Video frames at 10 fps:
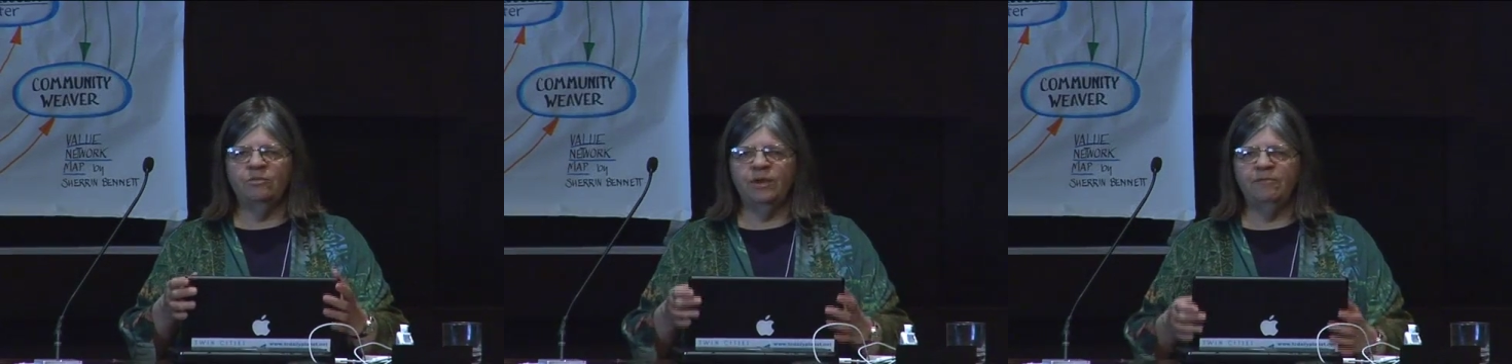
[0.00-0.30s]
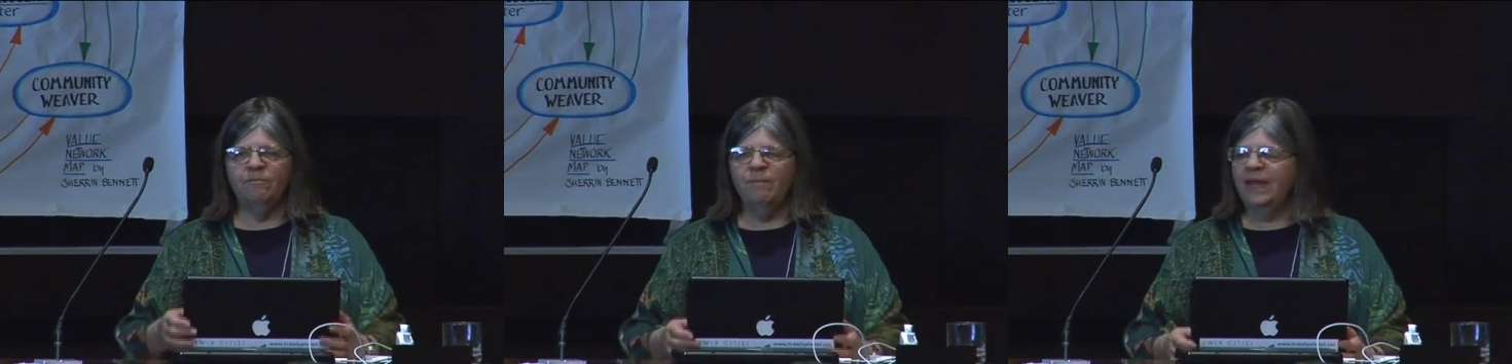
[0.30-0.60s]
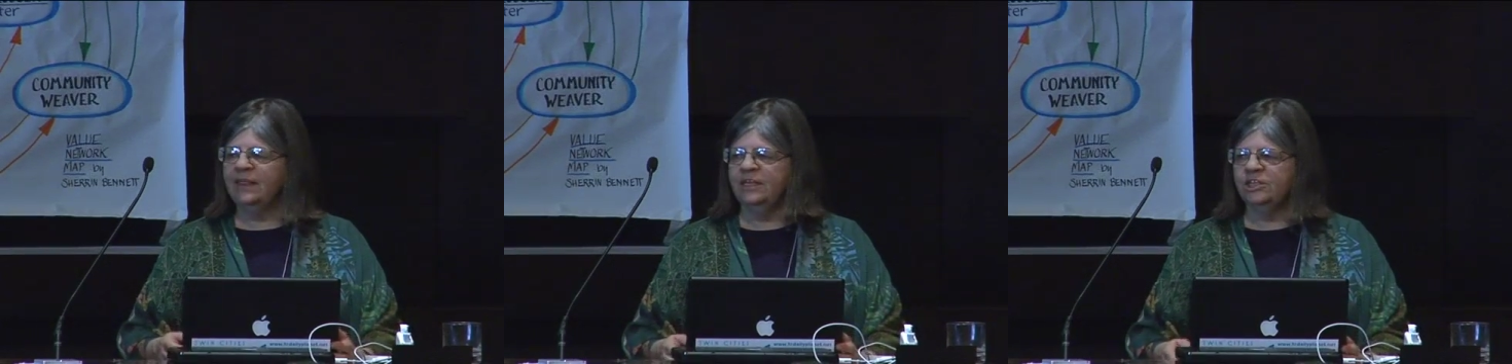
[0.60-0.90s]
that we've
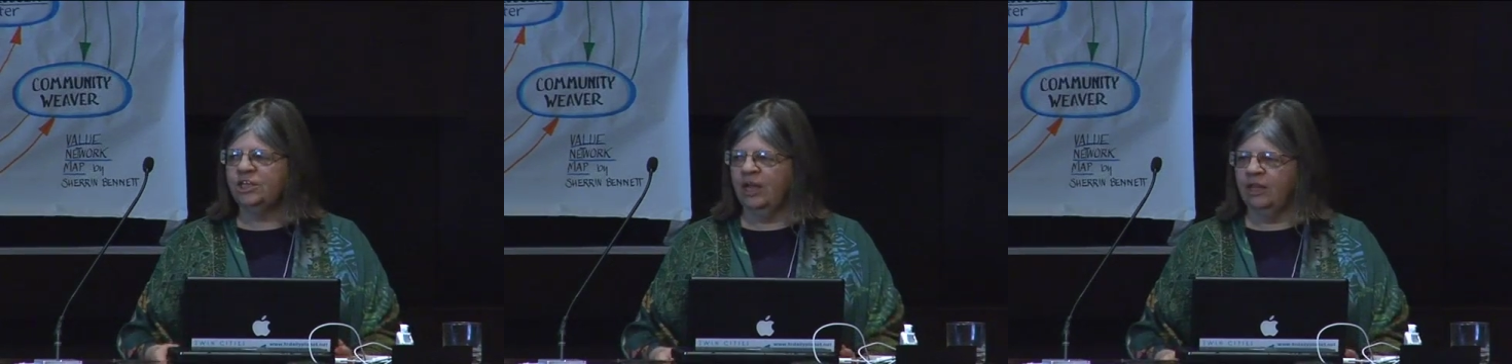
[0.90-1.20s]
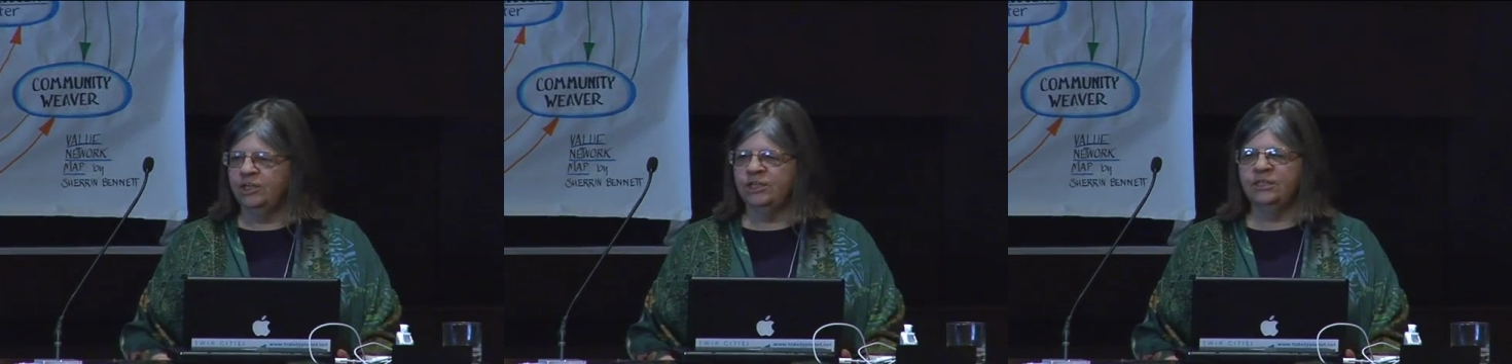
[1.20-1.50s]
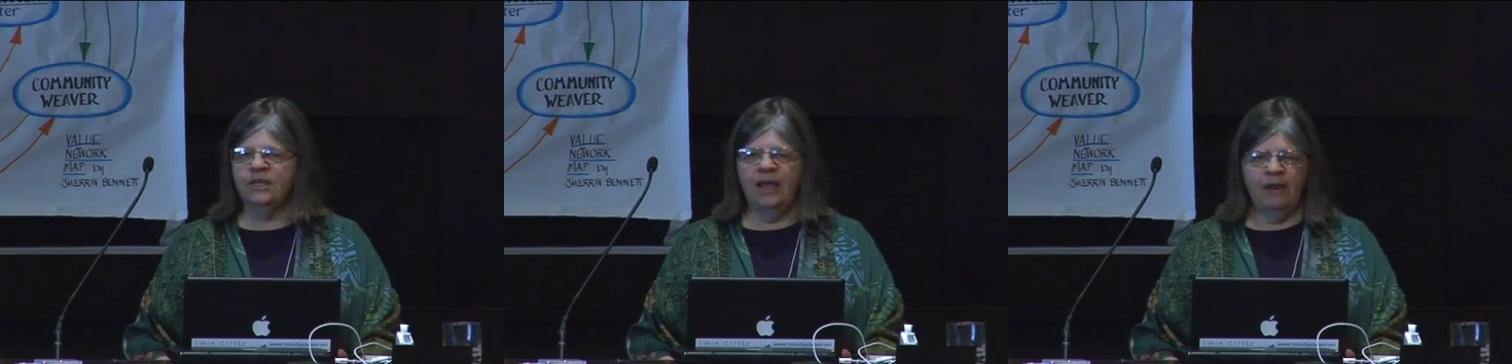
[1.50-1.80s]
met these
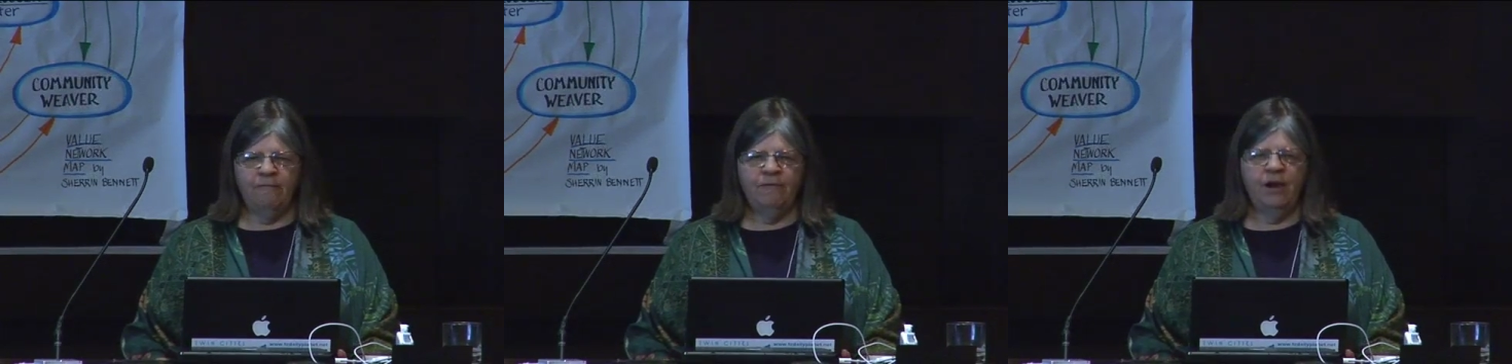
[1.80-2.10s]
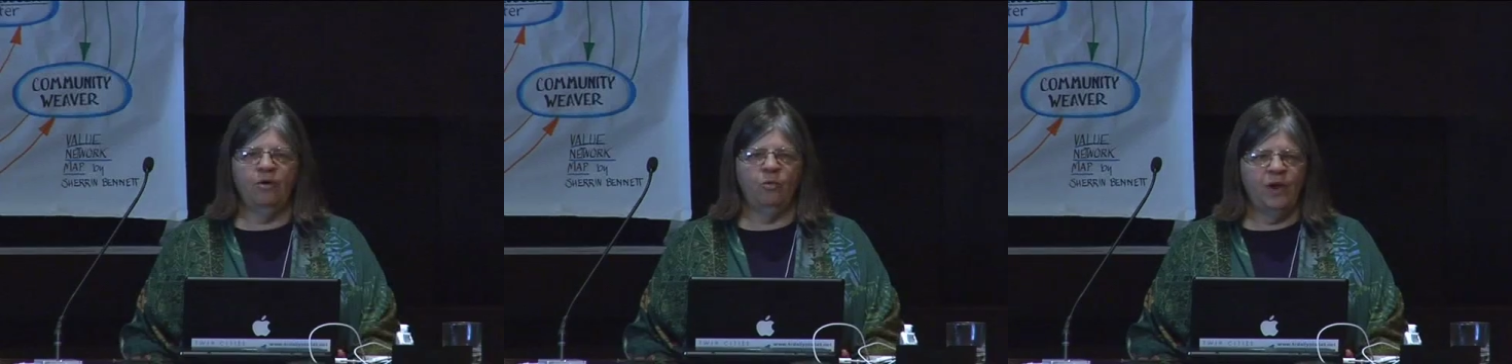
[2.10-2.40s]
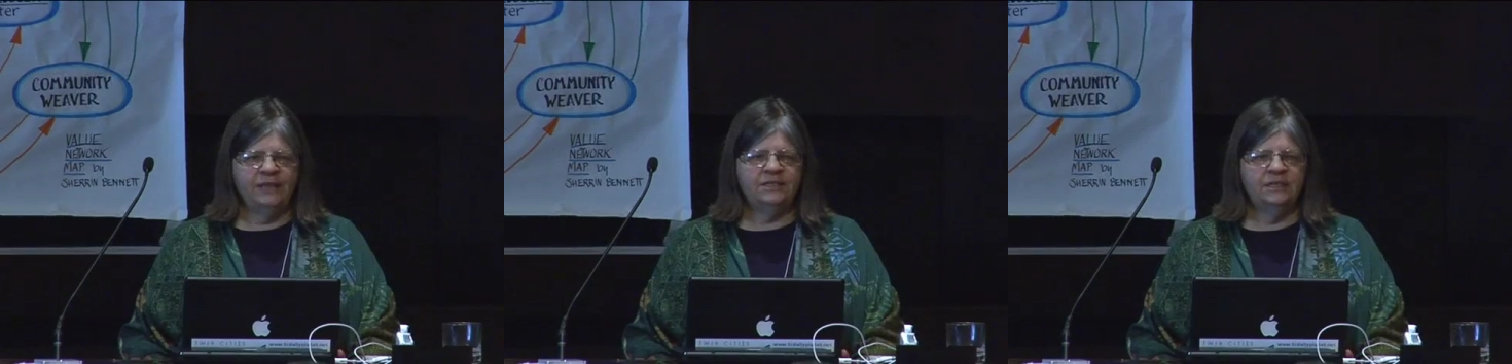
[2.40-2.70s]
challenges and found
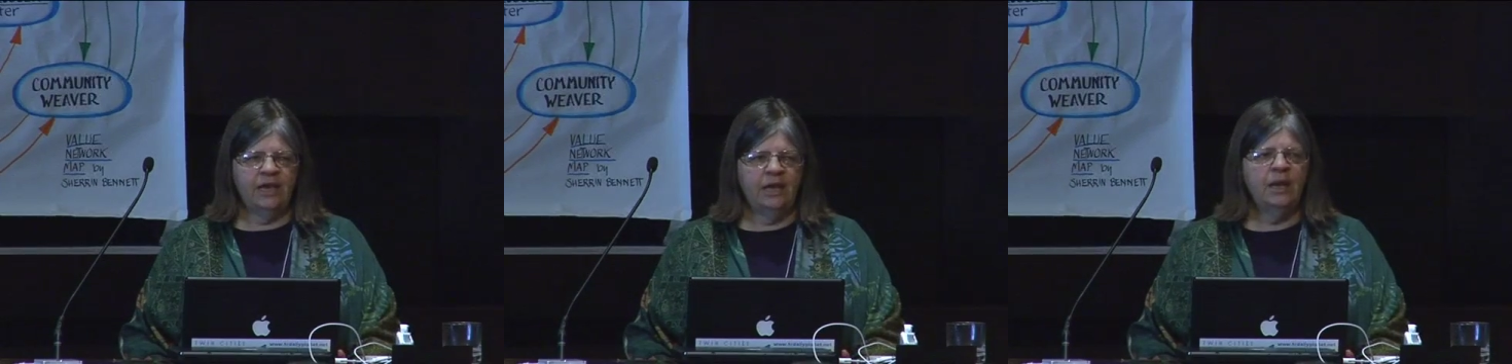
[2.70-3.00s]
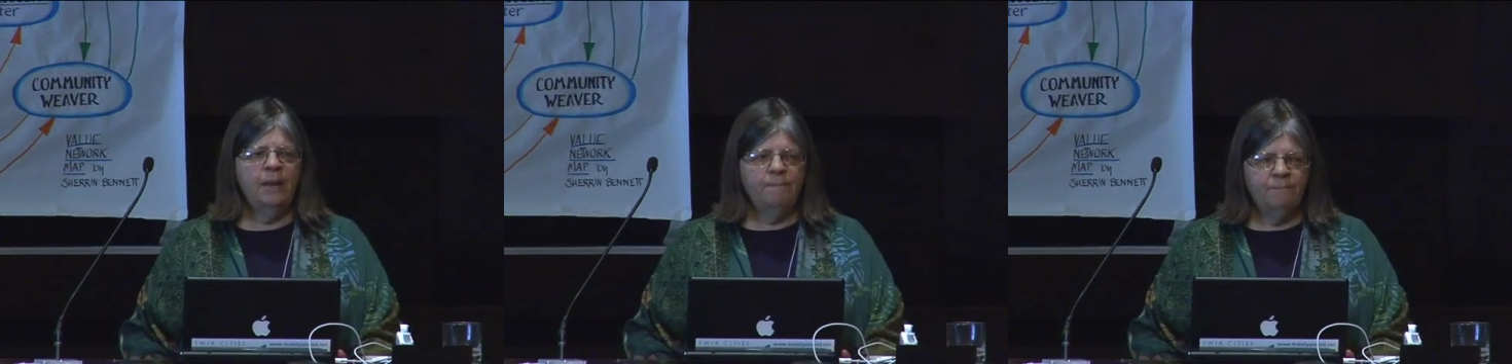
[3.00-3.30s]
ways to get